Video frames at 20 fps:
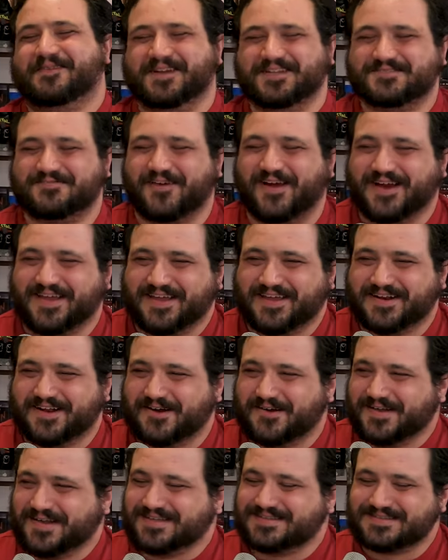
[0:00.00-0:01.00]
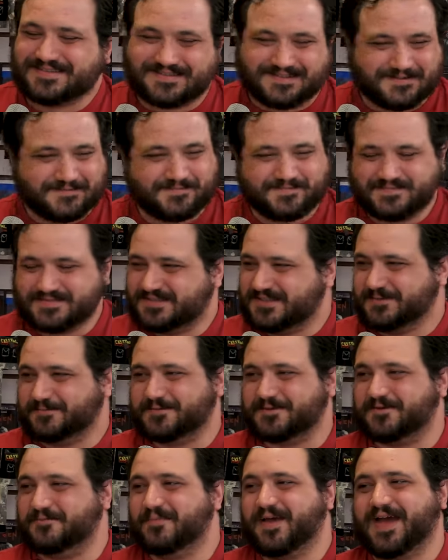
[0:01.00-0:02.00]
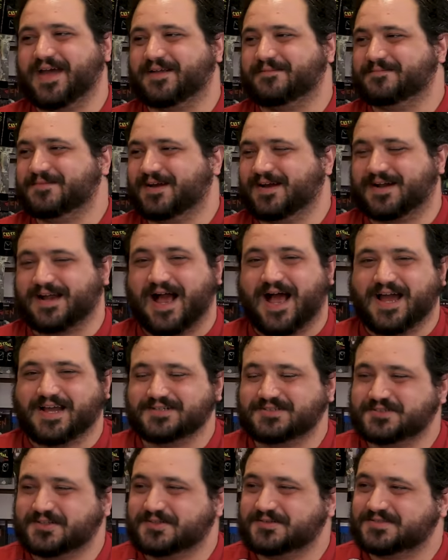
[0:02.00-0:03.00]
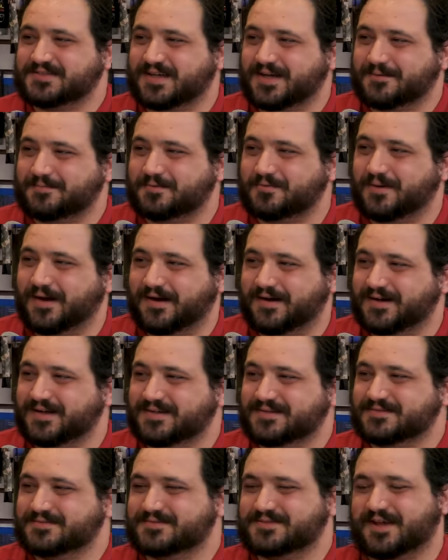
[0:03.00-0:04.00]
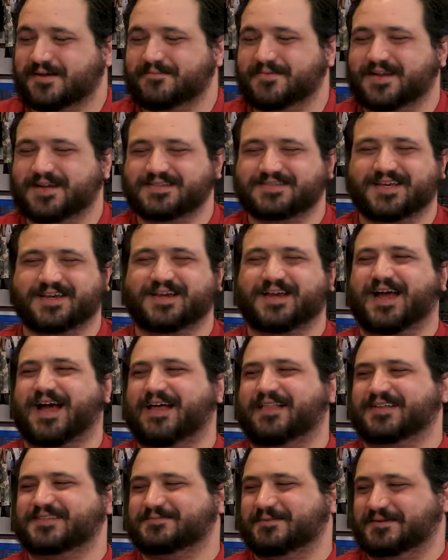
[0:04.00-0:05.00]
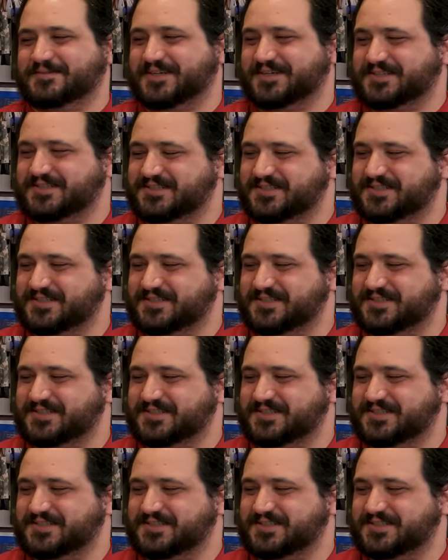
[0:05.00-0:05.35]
but it's, funny, you know, it's typical man. A guy shows up wearing something. He's like, oh, that smells like